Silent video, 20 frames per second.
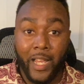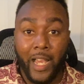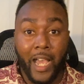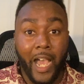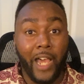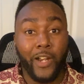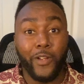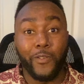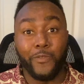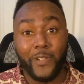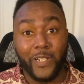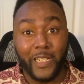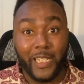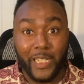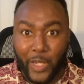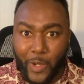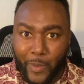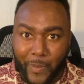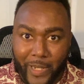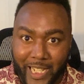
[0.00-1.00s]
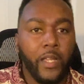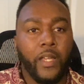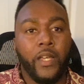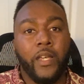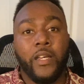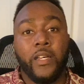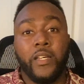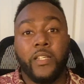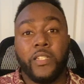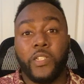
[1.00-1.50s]
I don't fucking know, man.
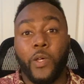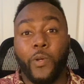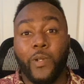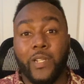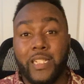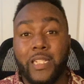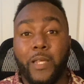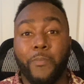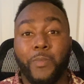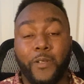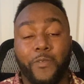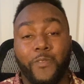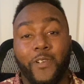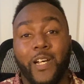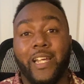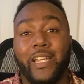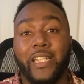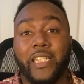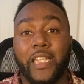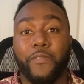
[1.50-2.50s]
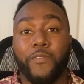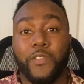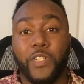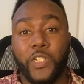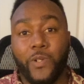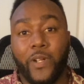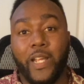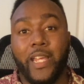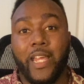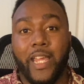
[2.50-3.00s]
So to simplify and give a
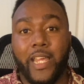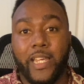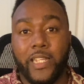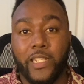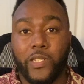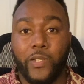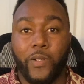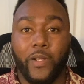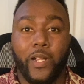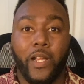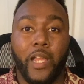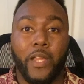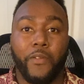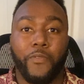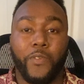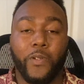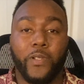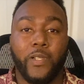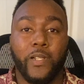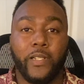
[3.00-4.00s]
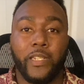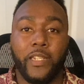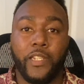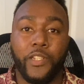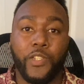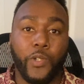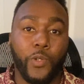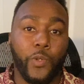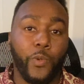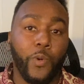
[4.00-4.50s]
straight answer, if you're looking to
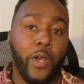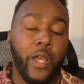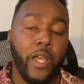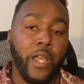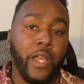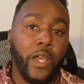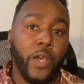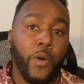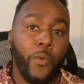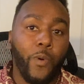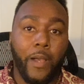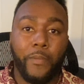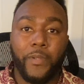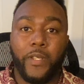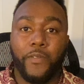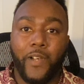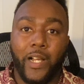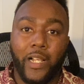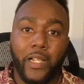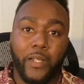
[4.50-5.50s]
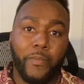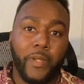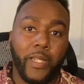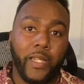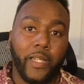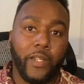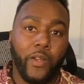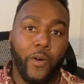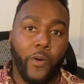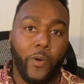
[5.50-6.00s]
do web
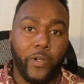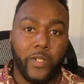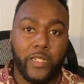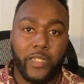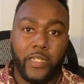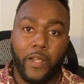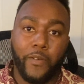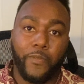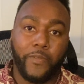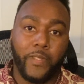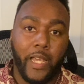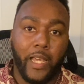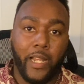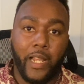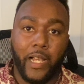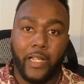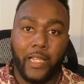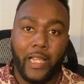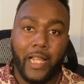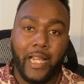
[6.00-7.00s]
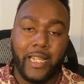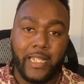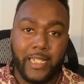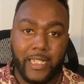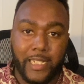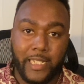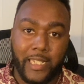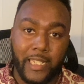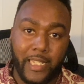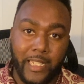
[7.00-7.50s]
development or stuff that a client
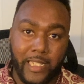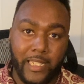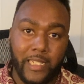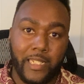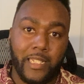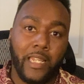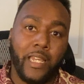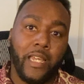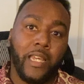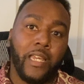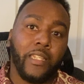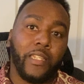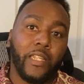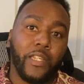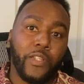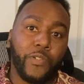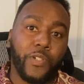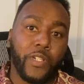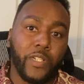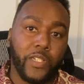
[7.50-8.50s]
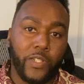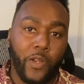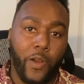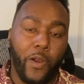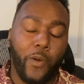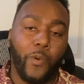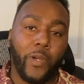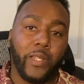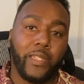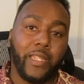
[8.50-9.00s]
sees, then you should
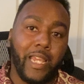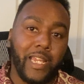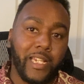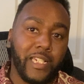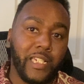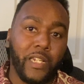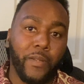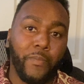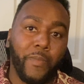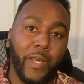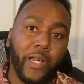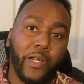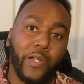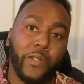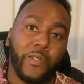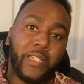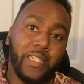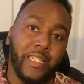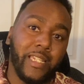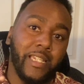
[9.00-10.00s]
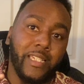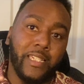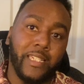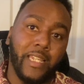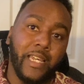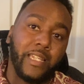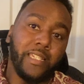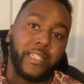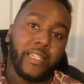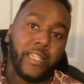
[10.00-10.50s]
start with HTML,
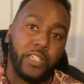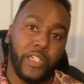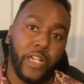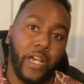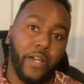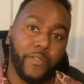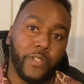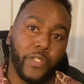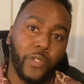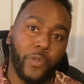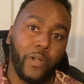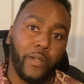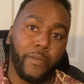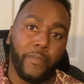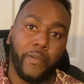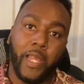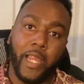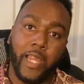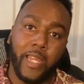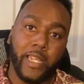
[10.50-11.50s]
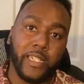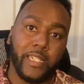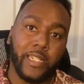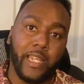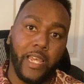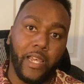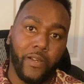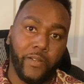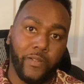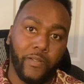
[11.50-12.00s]
CSS, and JavaScript, hands down.